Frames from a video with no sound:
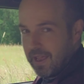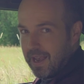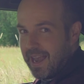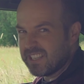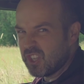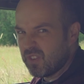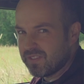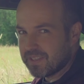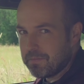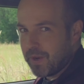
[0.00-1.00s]
less good
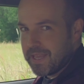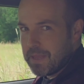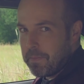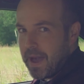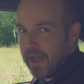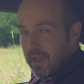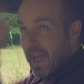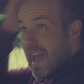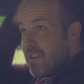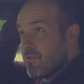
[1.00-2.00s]
for someone in the back.
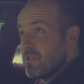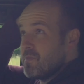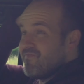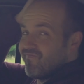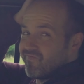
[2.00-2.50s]
Headroom,